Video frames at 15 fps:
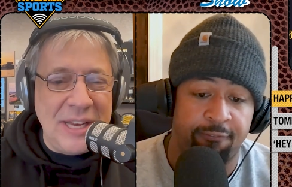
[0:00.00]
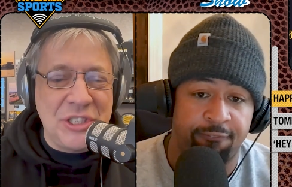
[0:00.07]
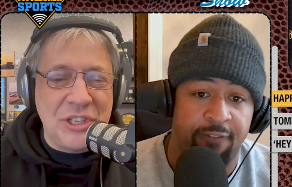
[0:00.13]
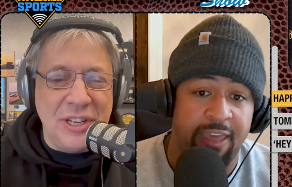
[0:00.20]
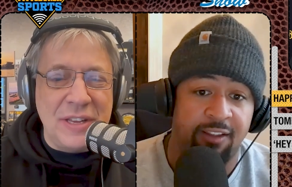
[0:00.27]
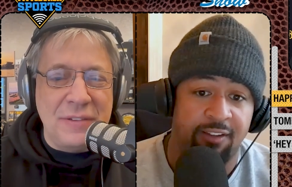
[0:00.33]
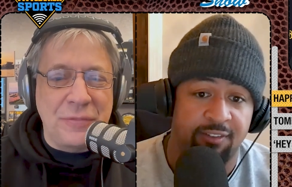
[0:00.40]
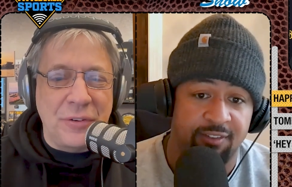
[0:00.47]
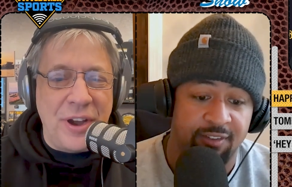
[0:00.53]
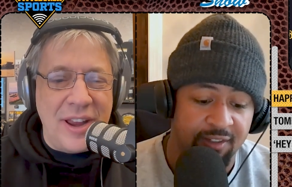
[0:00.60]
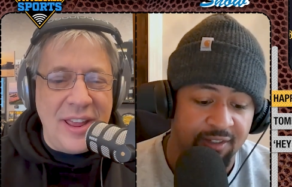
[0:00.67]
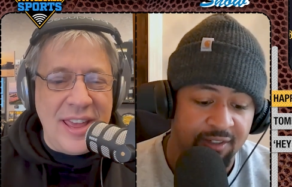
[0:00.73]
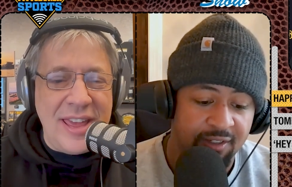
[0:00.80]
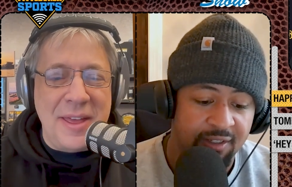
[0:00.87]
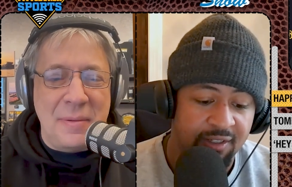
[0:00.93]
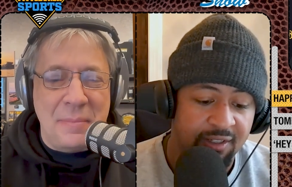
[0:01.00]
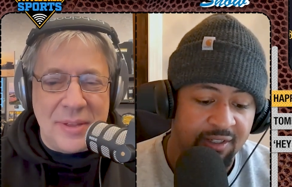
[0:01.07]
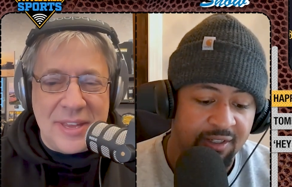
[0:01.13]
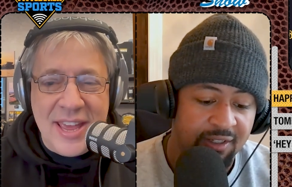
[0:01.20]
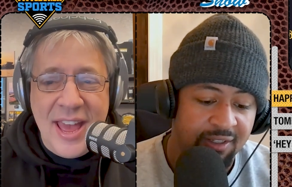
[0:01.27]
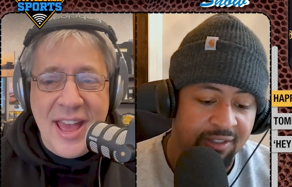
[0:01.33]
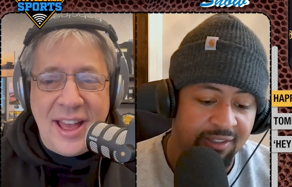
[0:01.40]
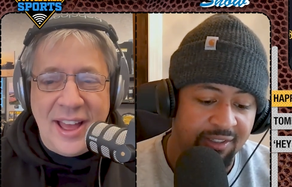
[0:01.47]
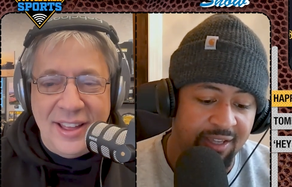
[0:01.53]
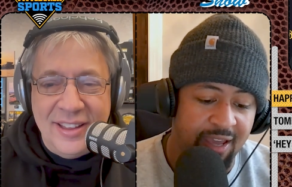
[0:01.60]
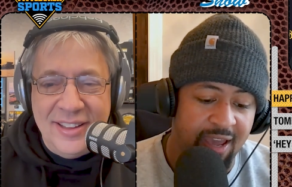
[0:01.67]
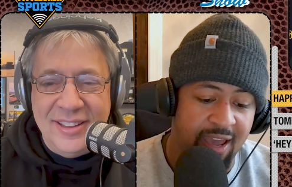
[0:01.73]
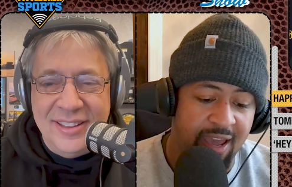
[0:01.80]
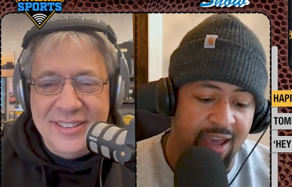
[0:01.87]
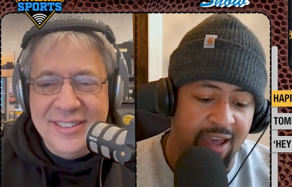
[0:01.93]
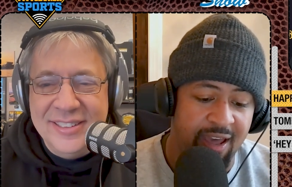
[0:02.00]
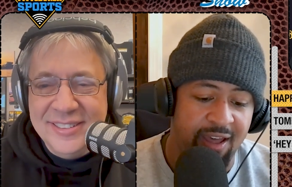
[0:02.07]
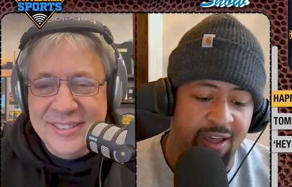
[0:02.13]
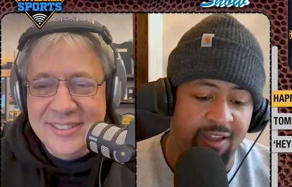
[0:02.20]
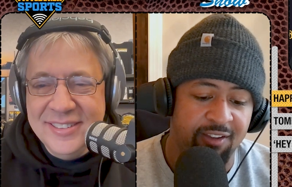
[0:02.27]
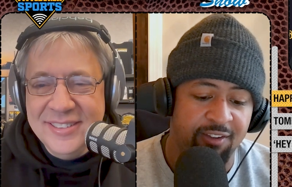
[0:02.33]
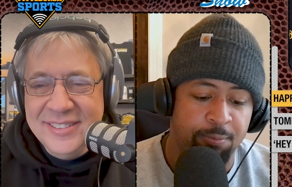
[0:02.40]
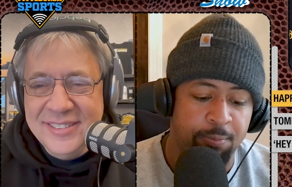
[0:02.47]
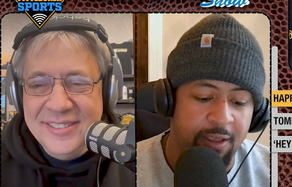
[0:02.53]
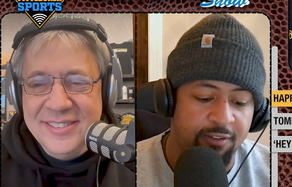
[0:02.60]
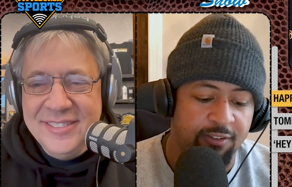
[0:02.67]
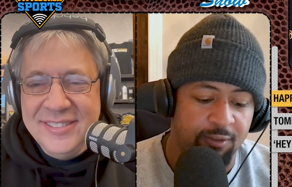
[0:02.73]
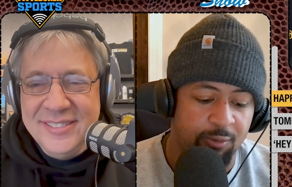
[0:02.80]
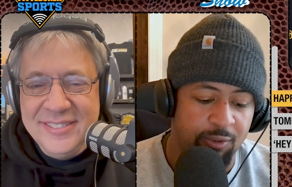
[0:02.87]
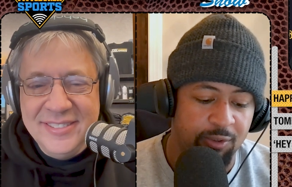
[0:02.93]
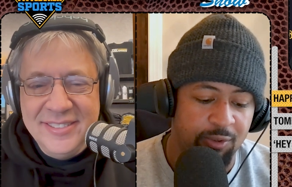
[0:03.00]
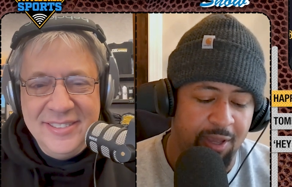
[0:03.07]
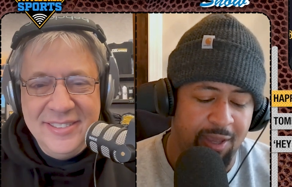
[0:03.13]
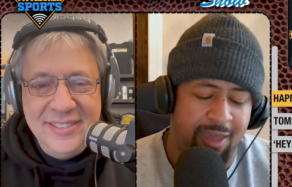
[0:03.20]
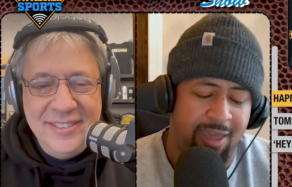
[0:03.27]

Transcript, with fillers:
Speaker 1: Especially for him, yeah. Yeah, especially when you